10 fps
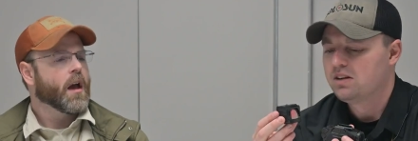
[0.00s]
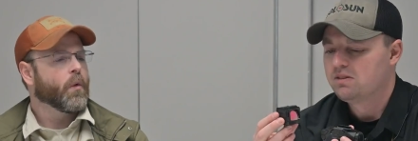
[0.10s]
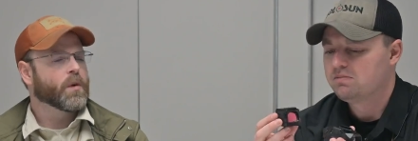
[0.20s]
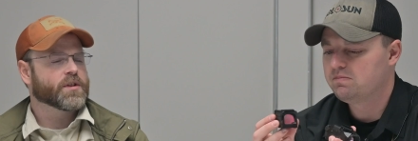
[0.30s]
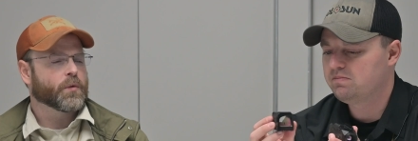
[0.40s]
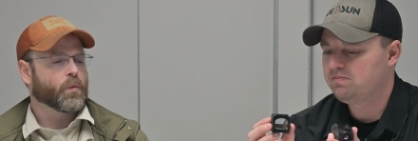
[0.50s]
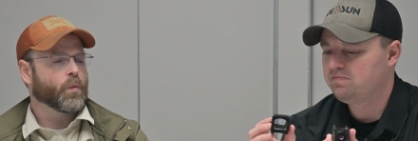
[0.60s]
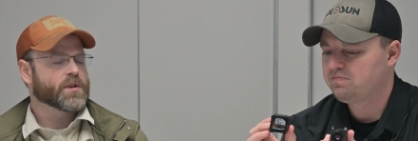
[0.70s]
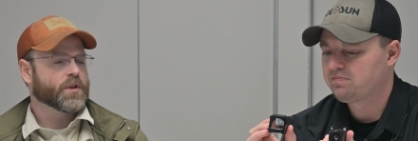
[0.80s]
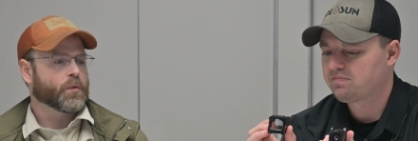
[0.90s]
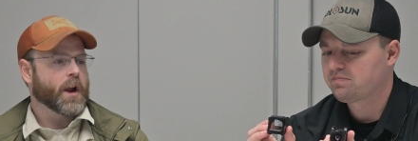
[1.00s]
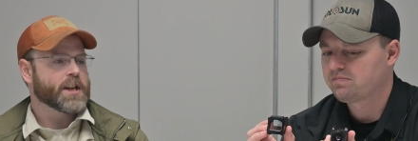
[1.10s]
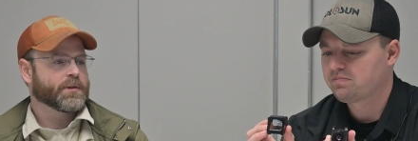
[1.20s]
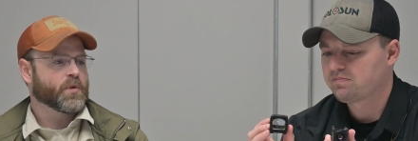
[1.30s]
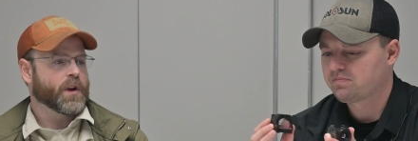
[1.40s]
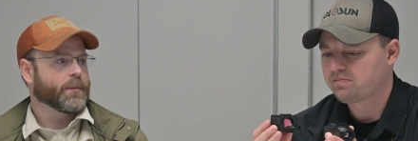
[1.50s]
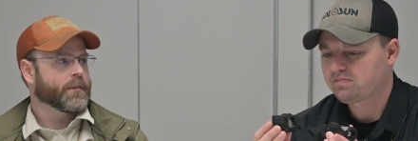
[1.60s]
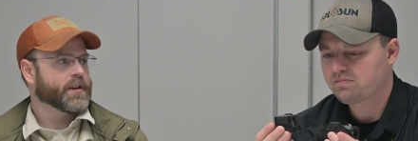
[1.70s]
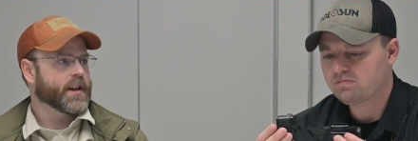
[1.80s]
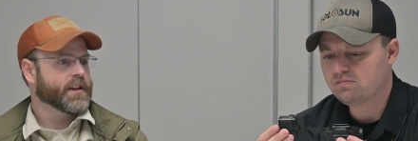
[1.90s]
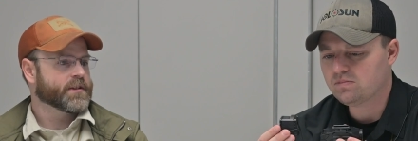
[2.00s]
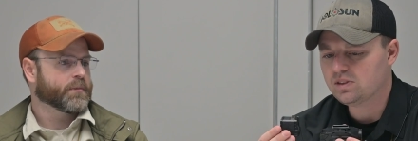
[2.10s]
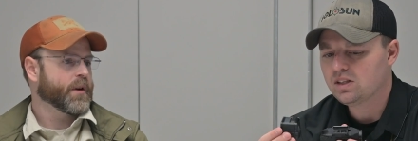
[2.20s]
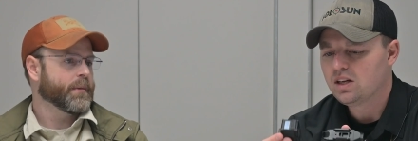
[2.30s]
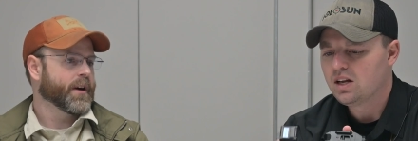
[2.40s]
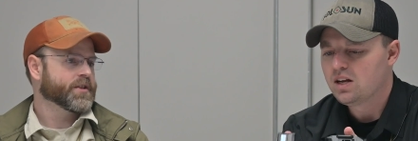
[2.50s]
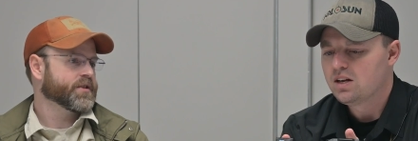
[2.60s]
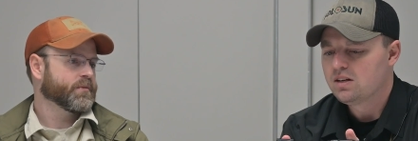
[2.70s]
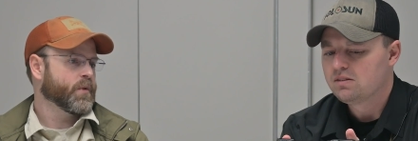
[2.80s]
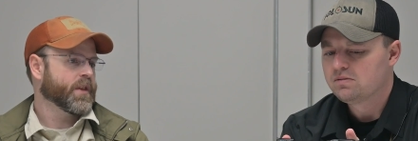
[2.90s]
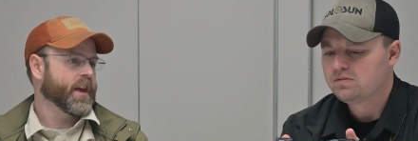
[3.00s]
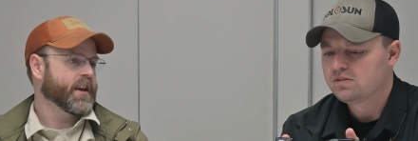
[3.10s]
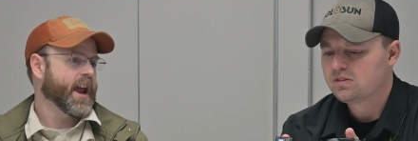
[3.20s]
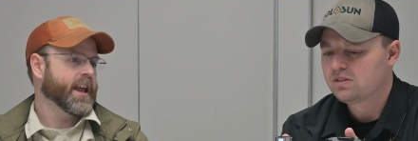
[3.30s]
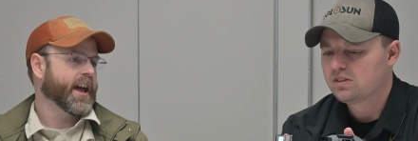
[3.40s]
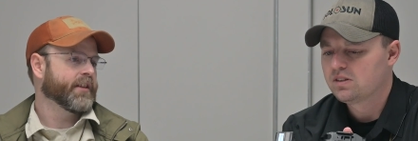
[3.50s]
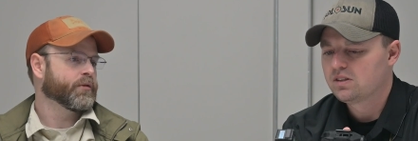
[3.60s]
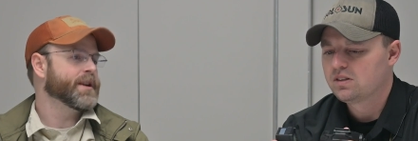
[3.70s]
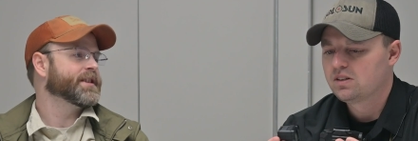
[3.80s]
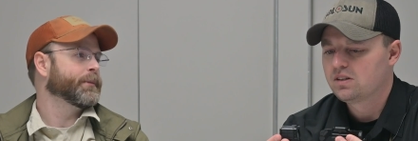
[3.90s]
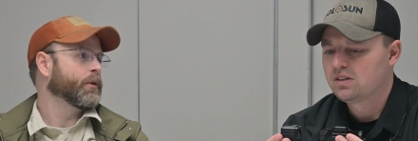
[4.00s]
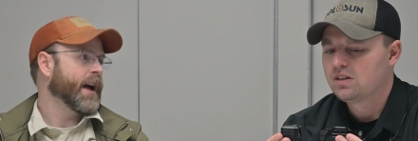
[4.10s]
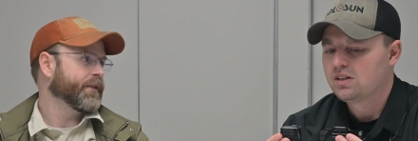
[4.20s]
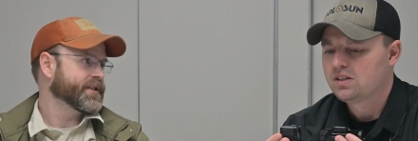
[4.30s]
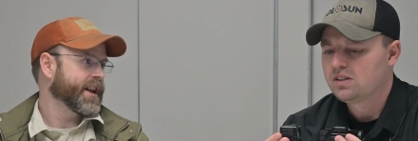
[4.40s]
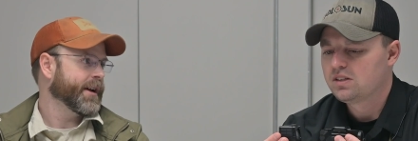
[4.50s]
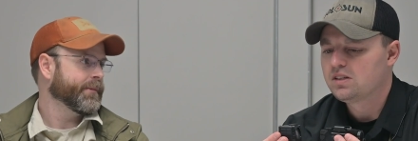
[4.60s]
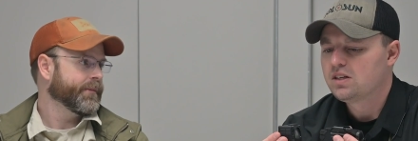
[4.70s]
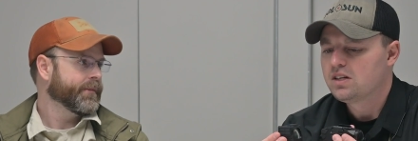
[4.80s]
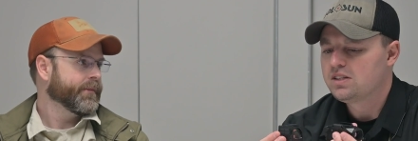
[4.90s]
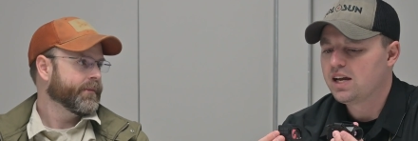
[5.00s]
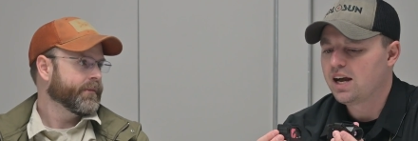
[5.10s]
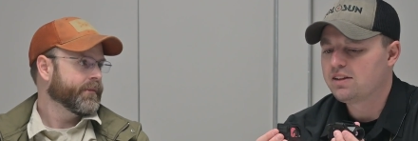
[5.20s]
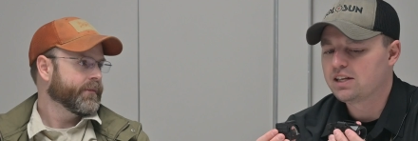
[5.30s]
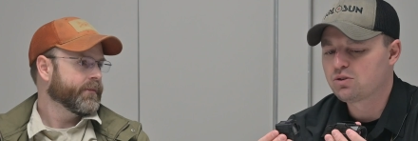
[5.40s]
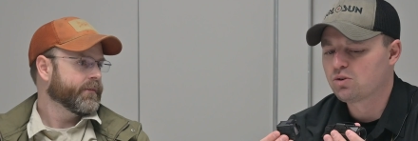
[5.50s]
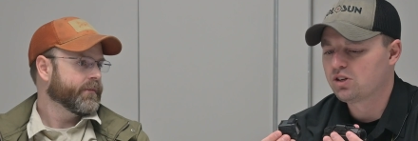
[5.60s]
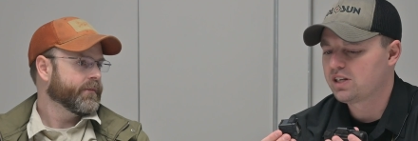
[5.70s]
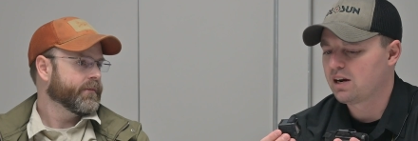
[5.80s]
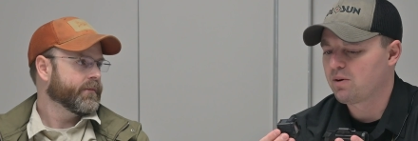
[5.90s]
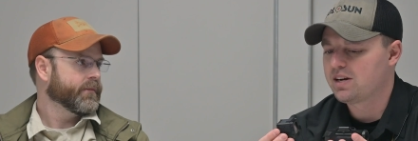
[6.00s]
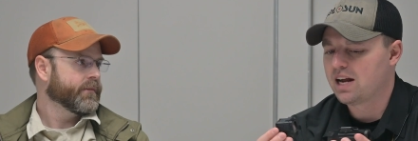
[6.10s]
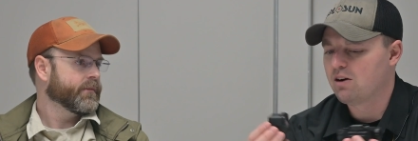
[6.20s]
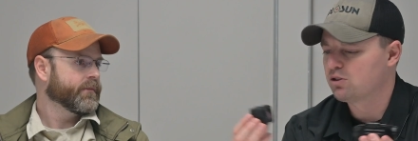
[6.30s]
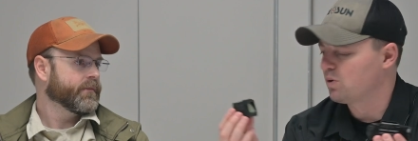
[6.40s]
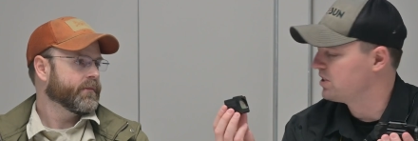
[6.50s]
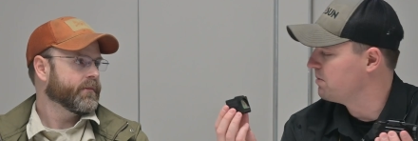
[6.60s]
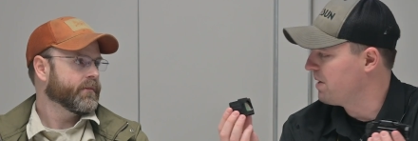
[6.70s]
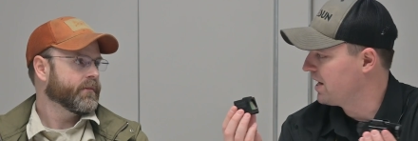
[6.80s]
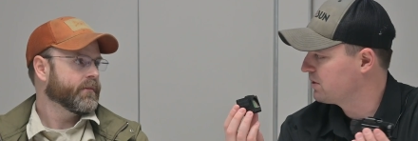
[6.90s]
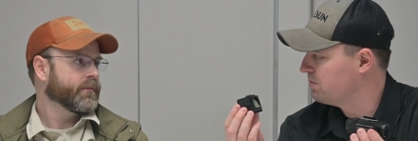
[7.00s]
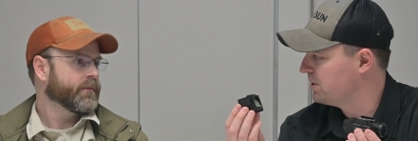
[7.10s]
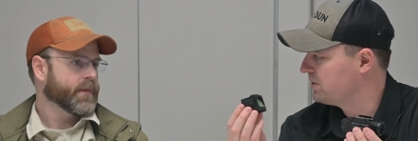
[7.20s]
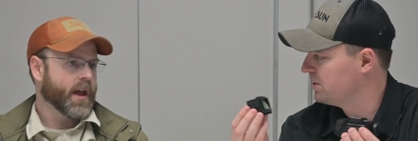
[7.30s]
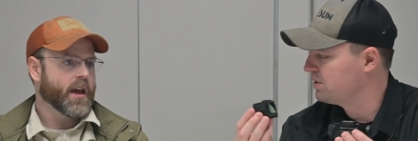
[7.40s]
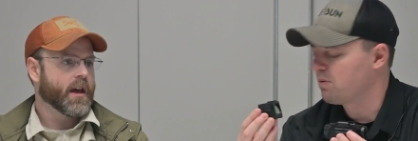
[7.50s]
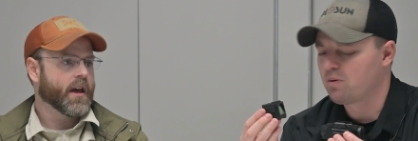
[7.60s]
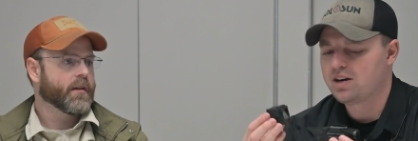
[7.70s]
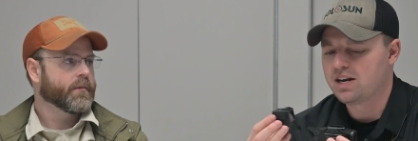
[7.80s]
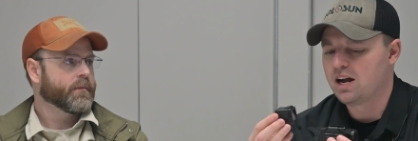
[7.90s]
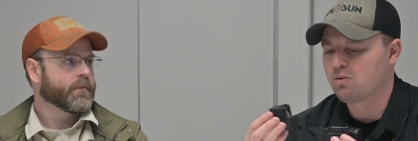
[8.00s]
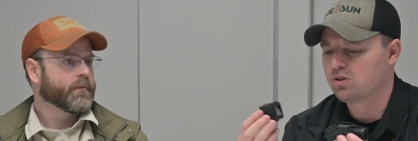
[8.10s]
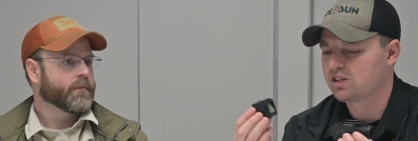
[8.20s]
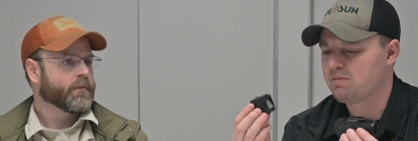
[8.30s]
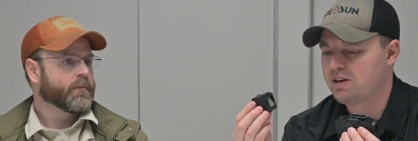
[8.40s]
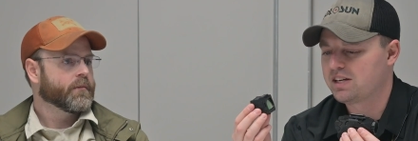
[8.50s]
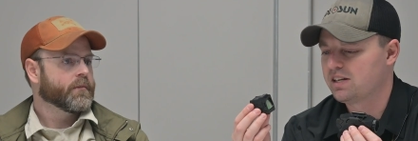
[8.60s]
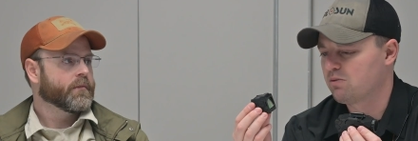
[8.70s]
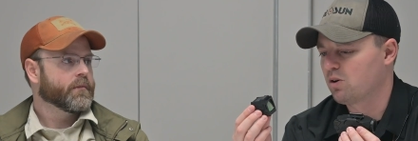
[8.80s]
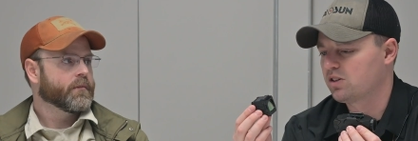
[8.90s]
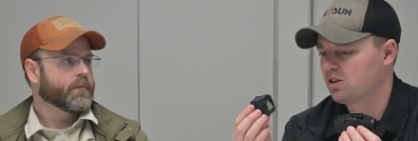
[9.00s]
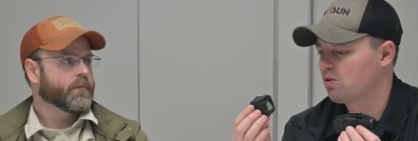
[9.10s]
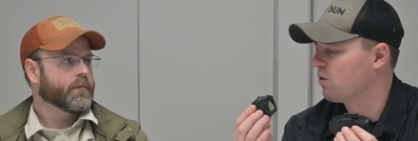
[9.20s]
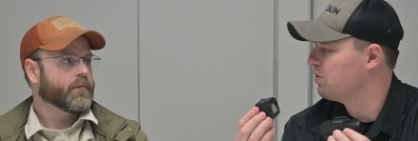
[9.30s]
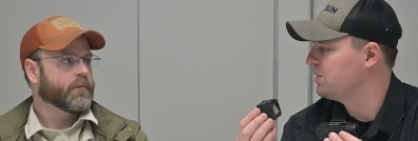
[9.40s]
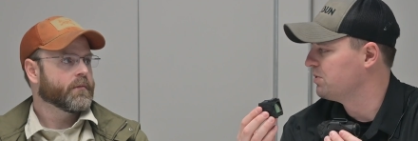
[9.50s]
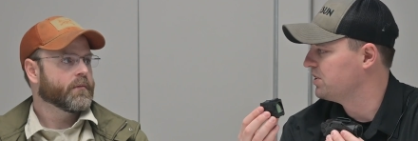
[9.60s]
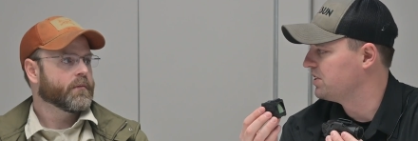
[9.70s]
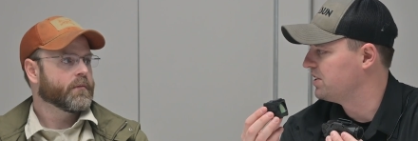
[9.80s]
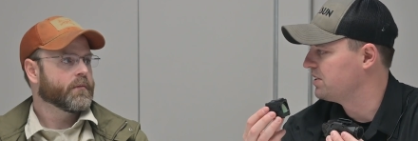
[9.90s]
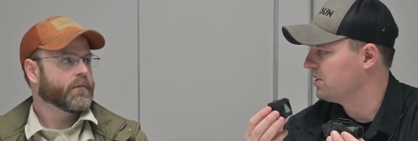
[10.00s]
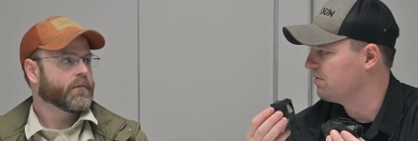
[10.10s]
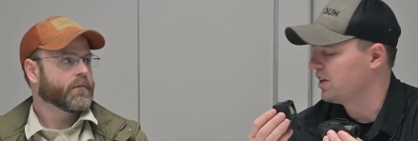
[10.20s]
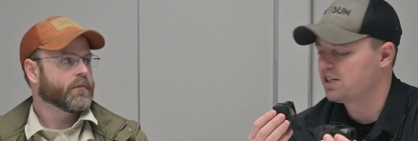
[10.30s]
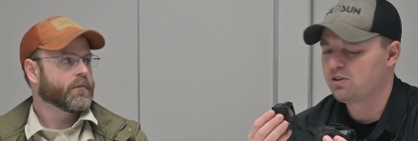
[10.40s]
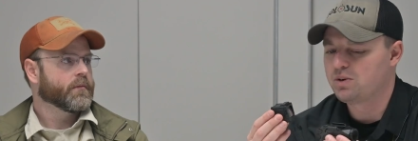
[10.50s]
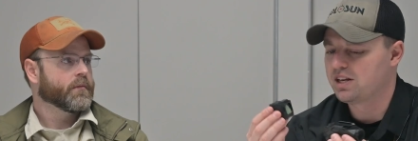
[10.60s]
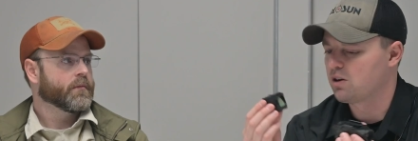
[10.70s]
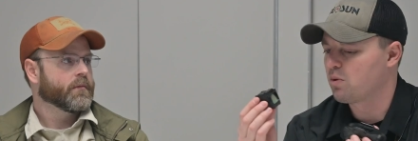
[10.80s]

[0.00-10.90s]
Speaker 1: What's the what's the range between them? Is it pretty much within any kind of reasonable rifle setup?
Speaker 2: Yeah, that's what we're looking at right now. Is what's the maximum distance? Yeah, yeah, but right now we're looking at making it where it's a, a, reasonable distance of like you know we had on a